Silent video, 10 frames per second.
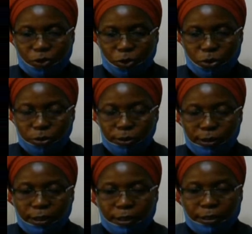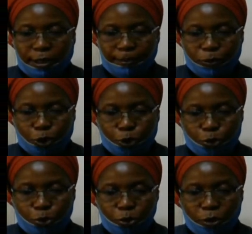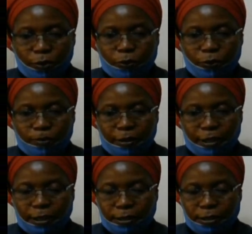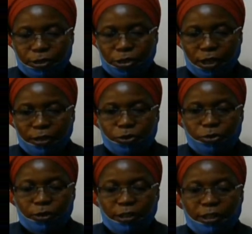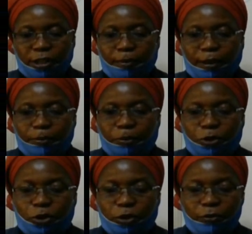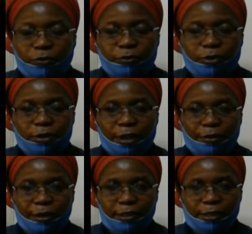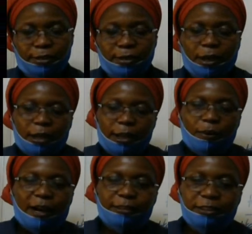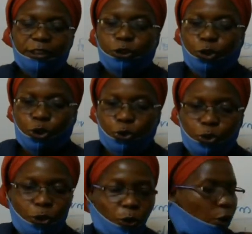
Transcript: School, Term 2, from the head teacher to the chairman board of directors. Now, one thing you should know,